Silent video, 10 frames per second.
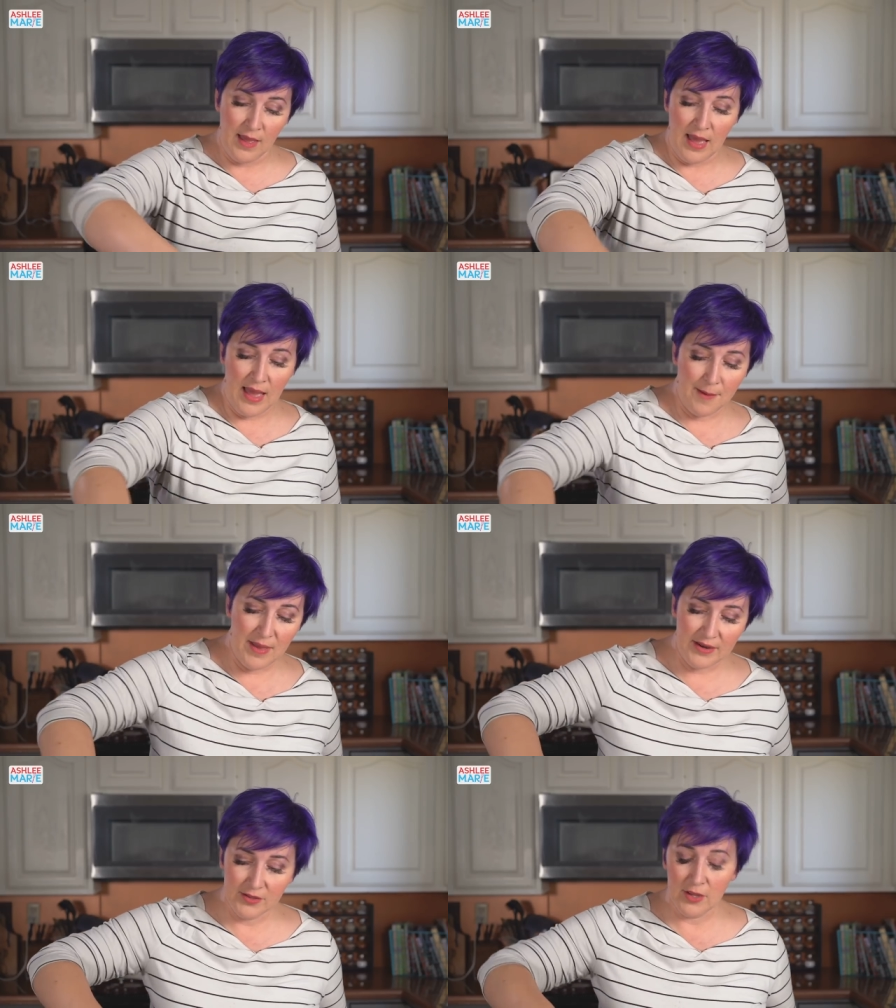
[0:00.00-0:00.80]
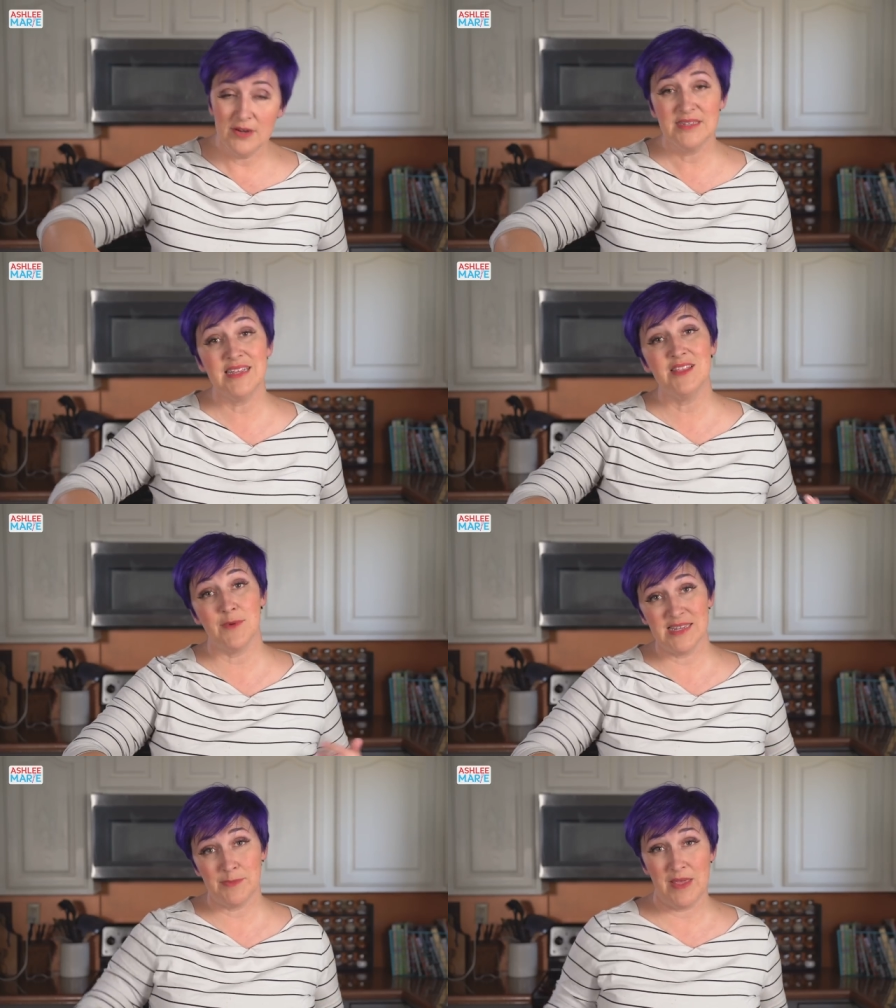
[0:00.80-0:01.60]
and you'll notice in the
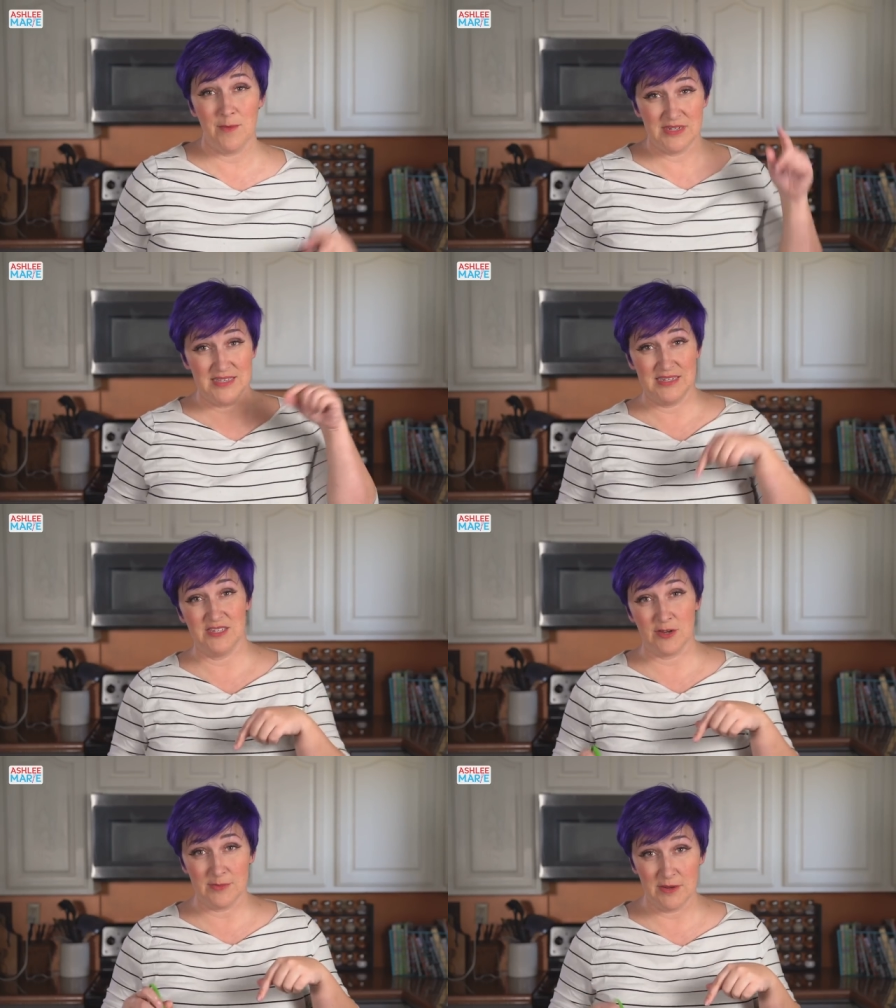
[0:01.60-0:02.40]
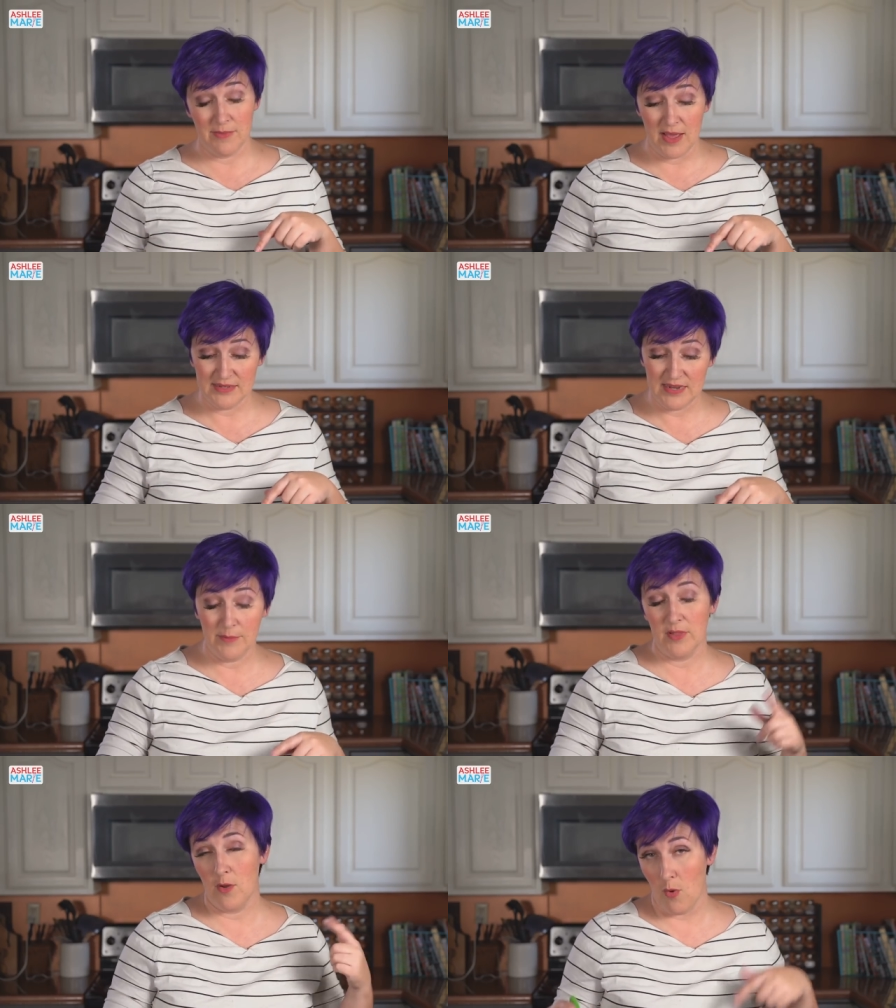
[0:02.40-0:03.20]
recipe, which is in the description box down
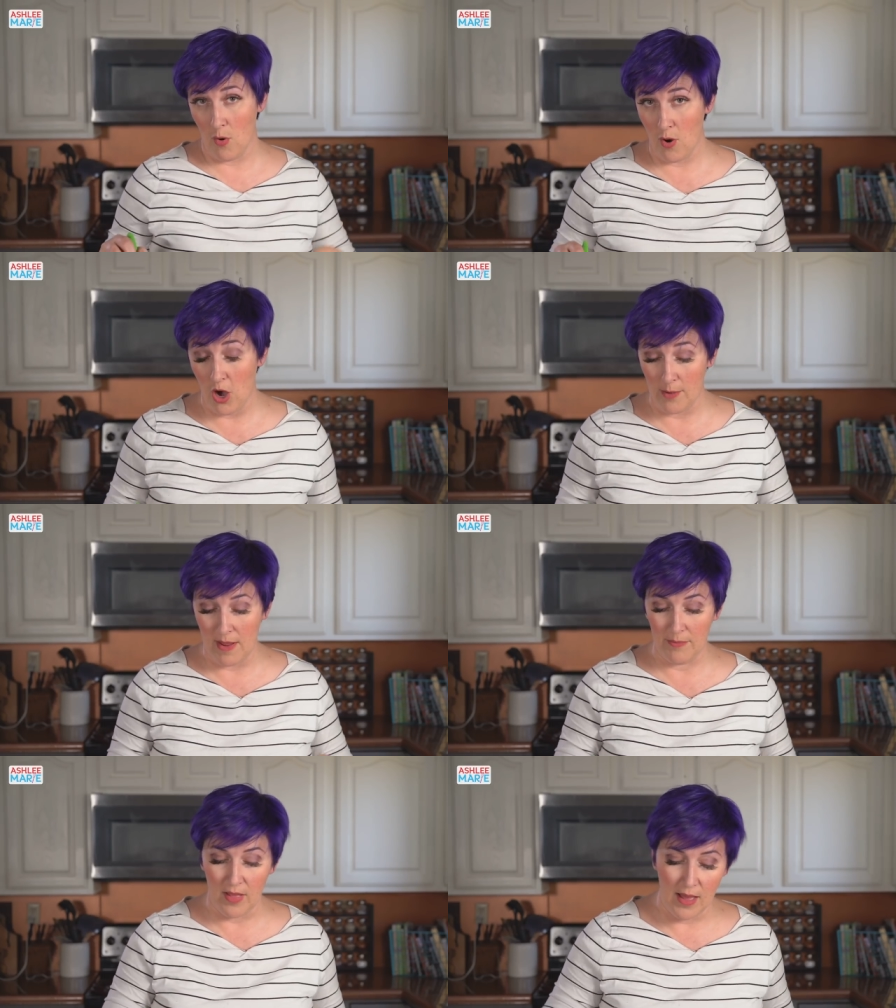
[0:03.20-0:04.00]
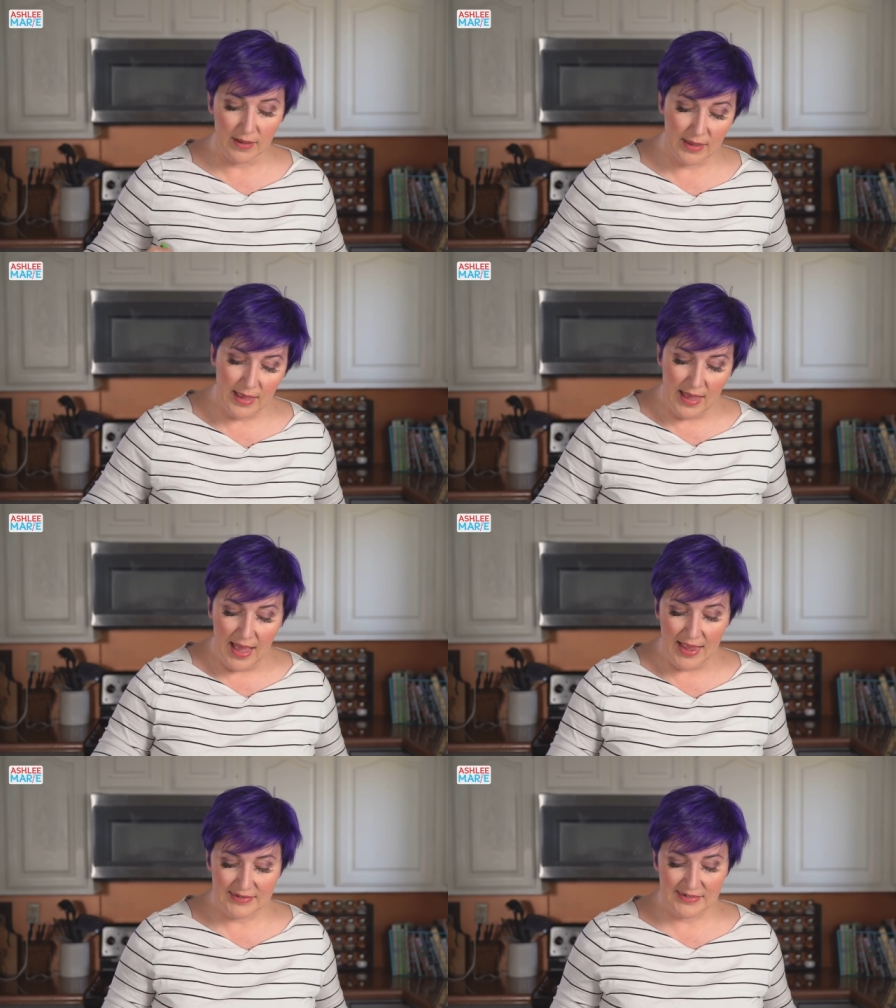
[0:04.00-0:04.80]
below or on my blog,
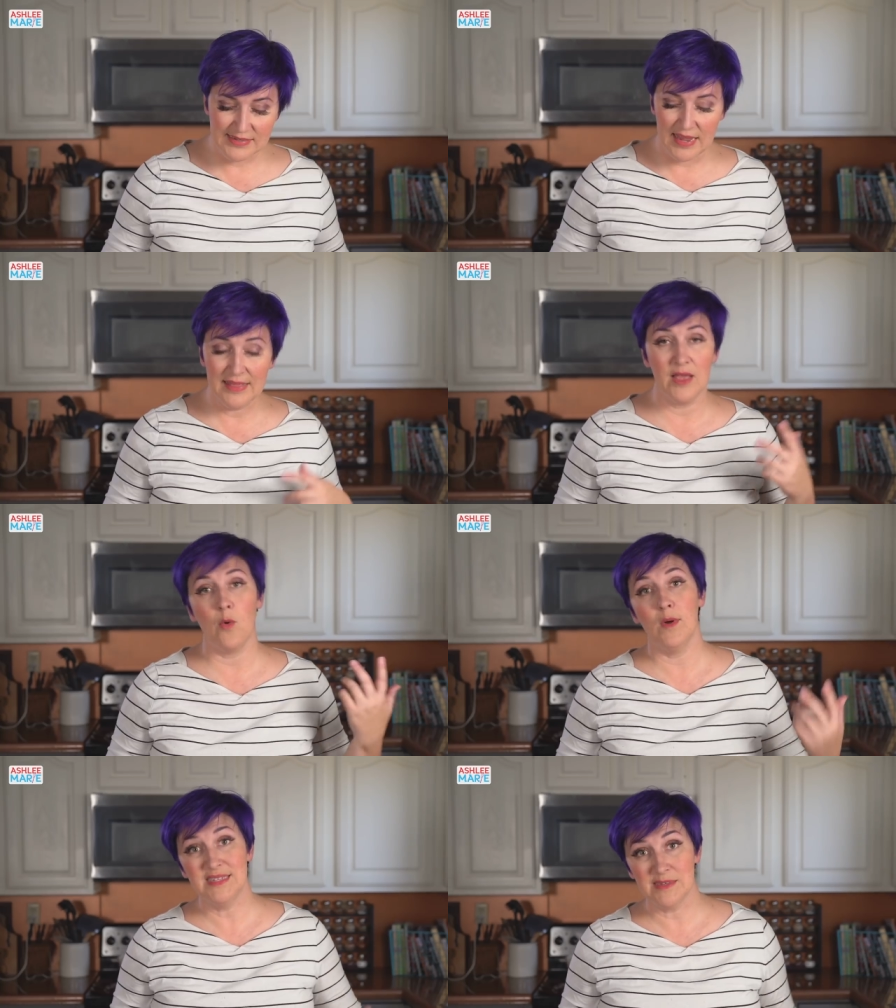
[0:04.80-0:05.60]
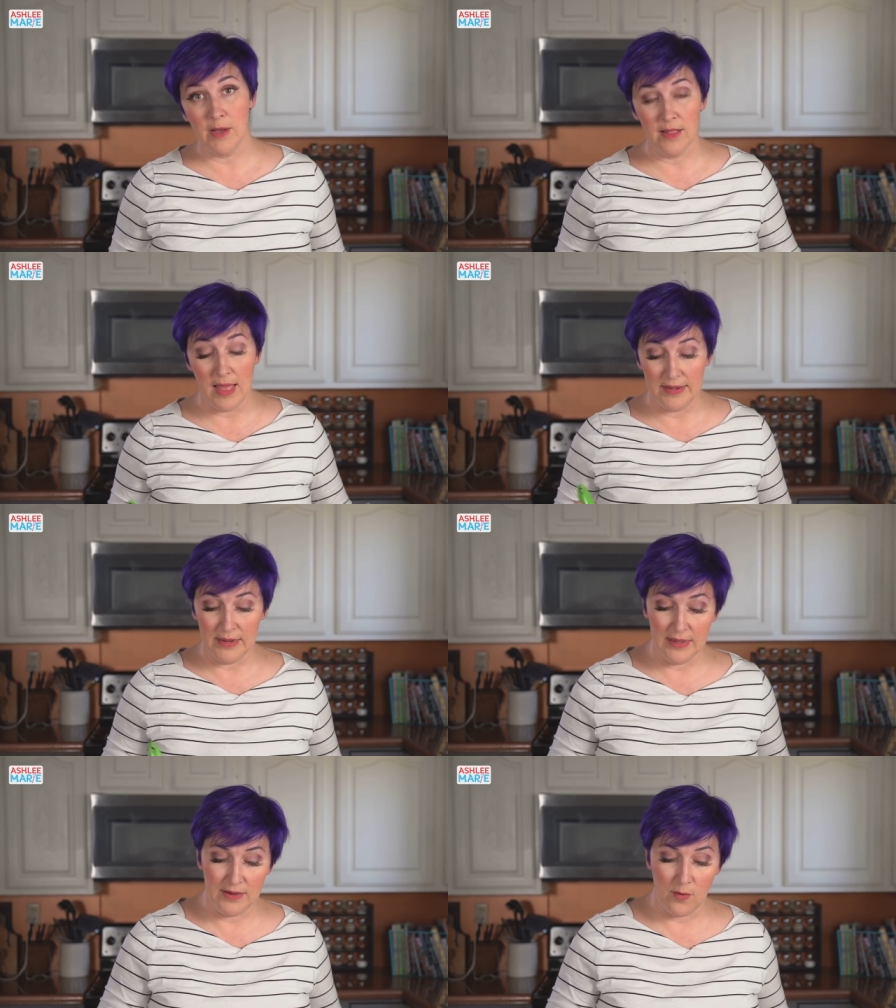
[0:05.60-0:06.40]
I just say like 1 small
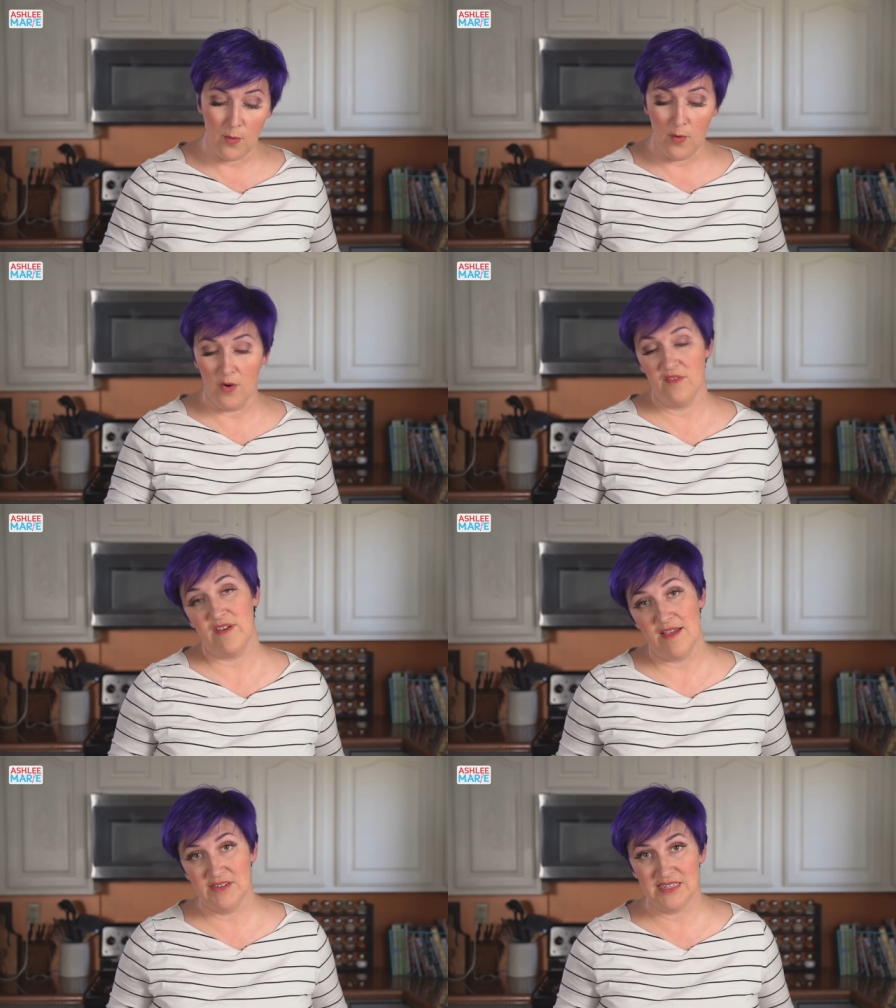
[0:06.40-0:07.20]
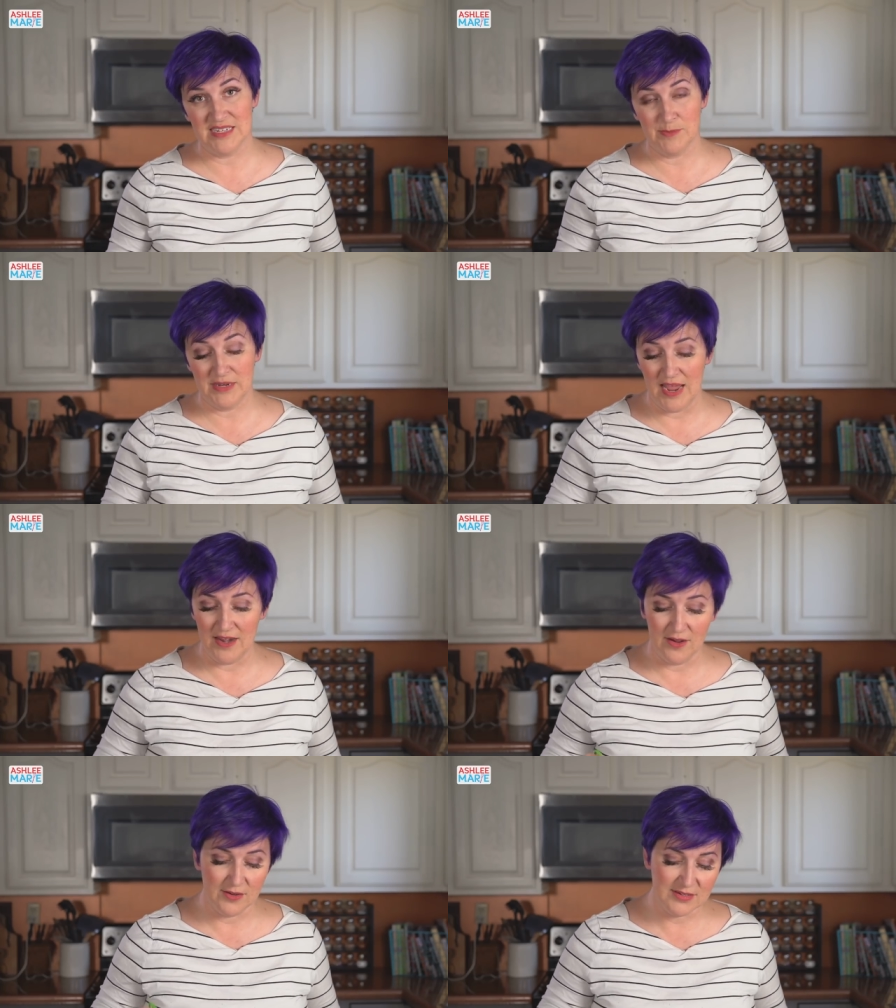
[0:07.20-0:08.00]
onion or 5 to 6
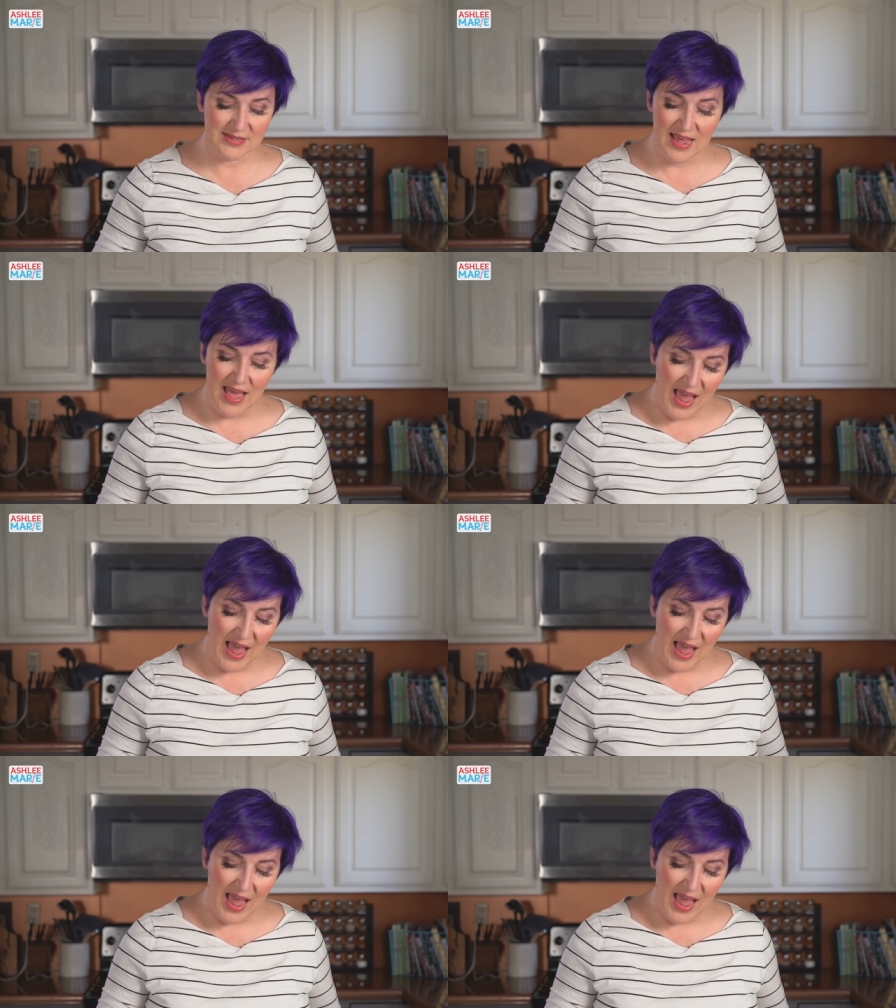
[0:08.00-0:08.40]
potatoes.